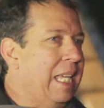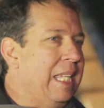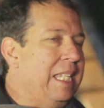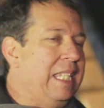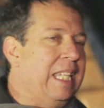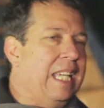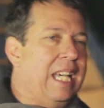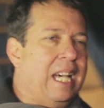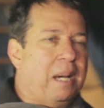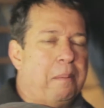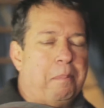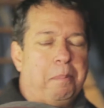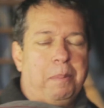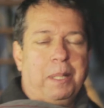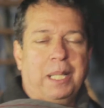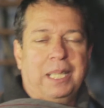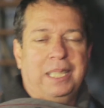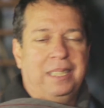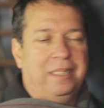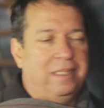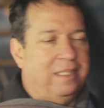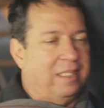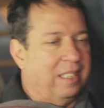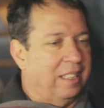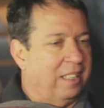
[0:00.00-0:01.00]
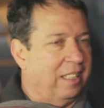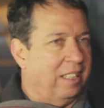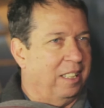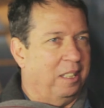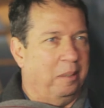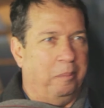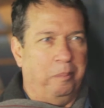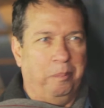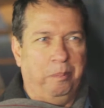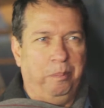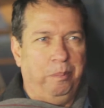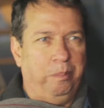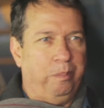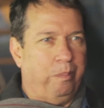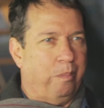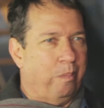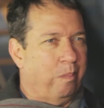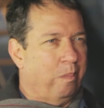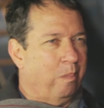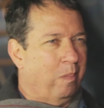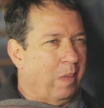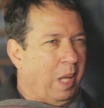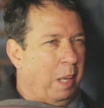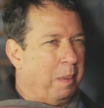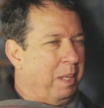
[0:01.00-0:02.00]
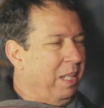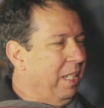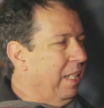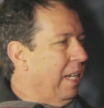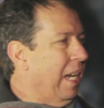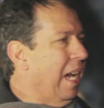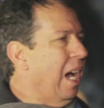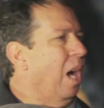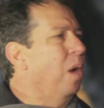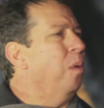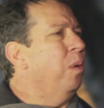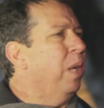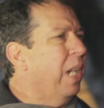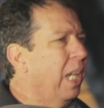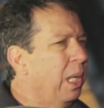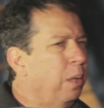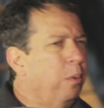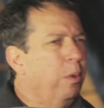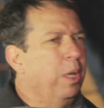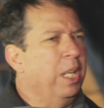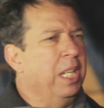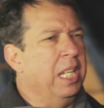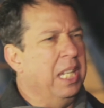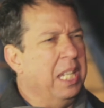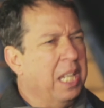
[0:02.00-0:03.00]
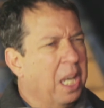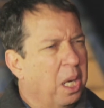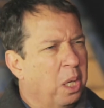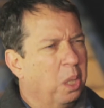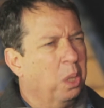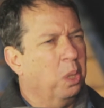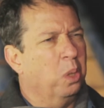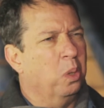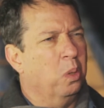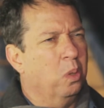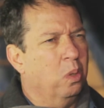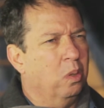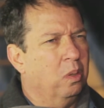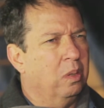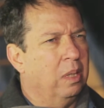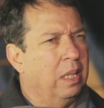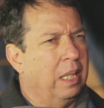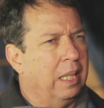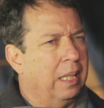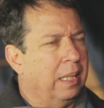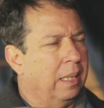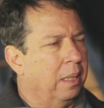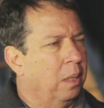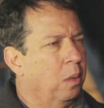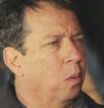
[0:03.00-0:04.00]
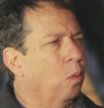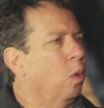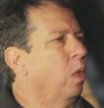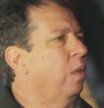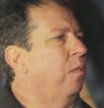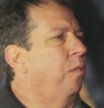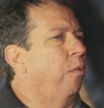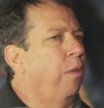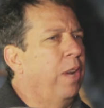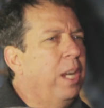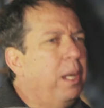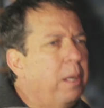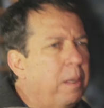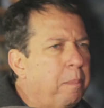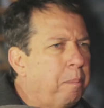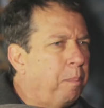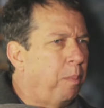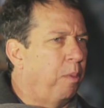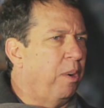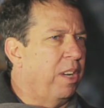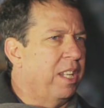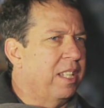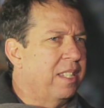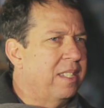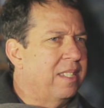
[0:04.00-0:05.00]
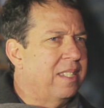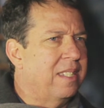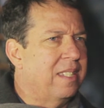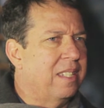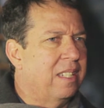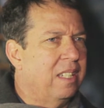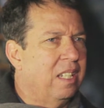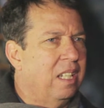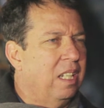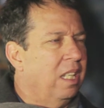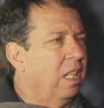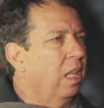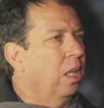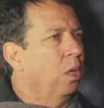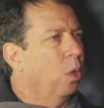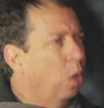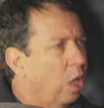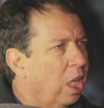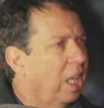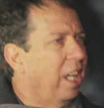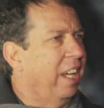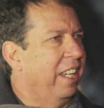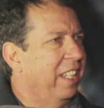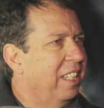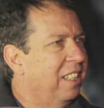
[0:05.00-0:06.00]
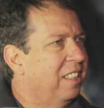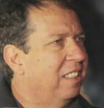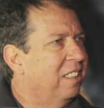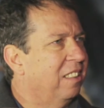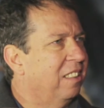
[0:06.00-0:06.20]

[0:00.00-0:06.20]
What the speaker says: Yeah, but how can we know what fingerprints look like?